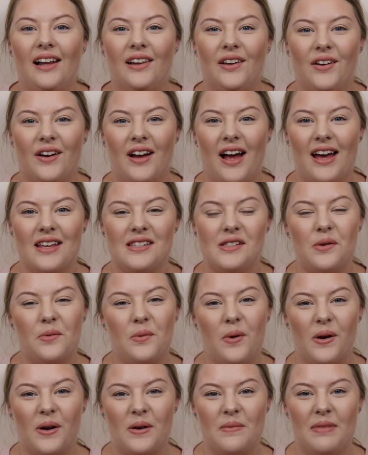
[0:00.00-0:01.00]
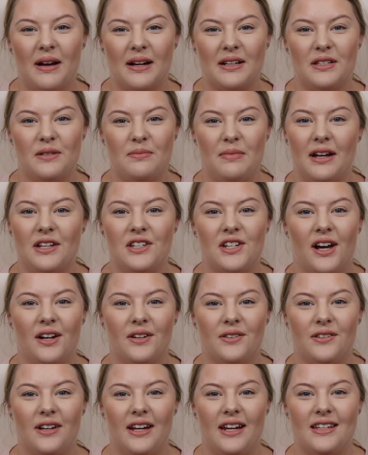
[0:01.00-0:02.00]
Hello guys, welcome back to my
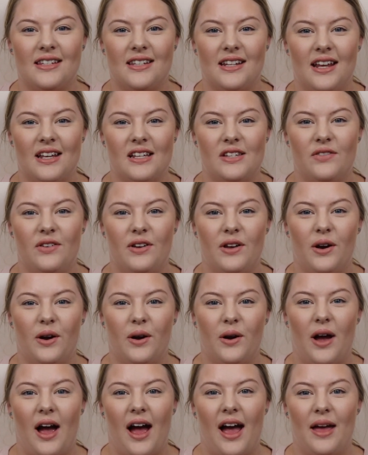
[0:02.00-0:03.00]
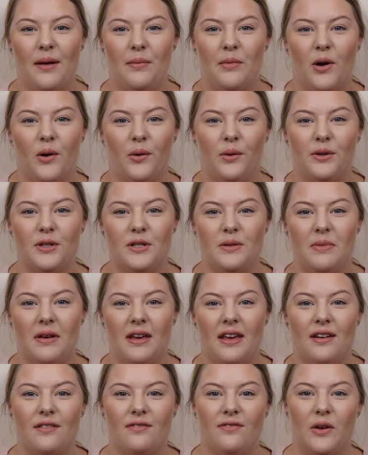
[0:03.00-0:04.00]
channel. In today's video, I am going to
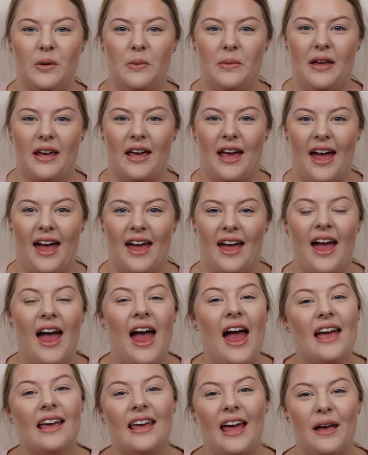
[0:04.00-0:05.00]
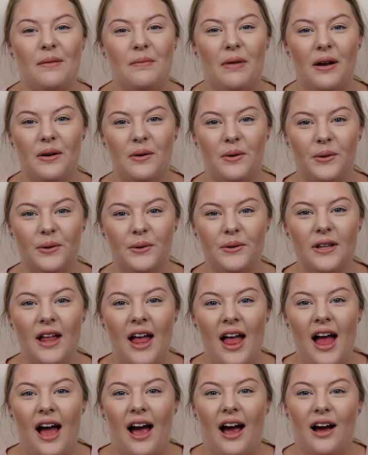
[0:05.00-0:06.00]
be filming a Kmart haul.
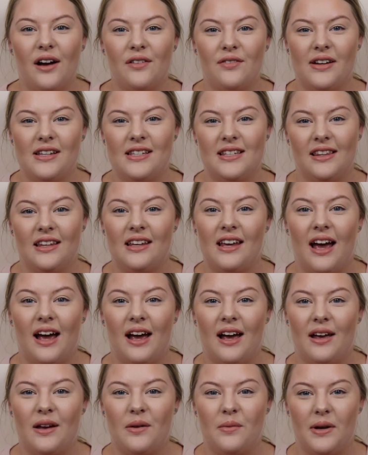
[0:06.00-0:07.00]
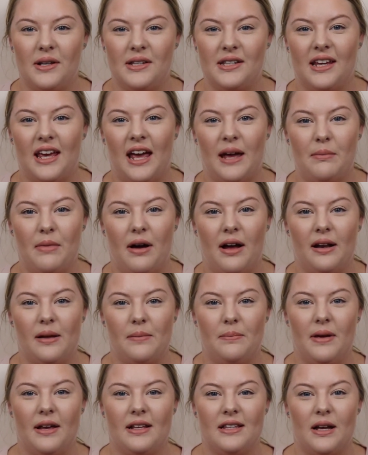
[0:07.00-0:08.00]
Recently, I went to Kmart
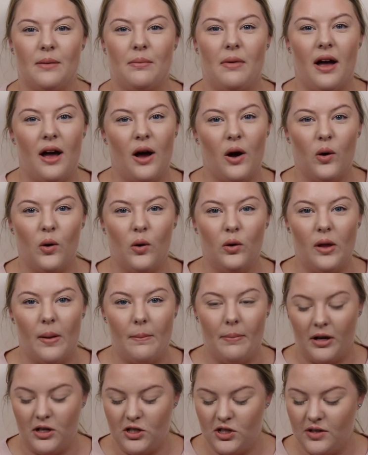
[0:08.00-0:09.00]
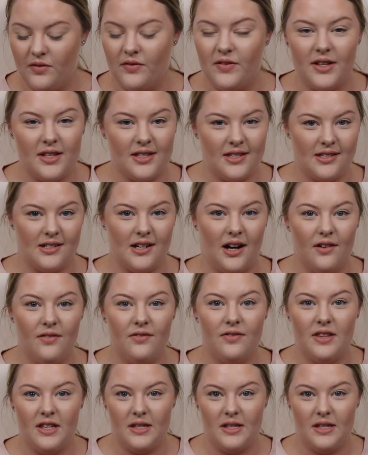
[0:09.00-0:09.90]
and picked up a whole bunch of stuff.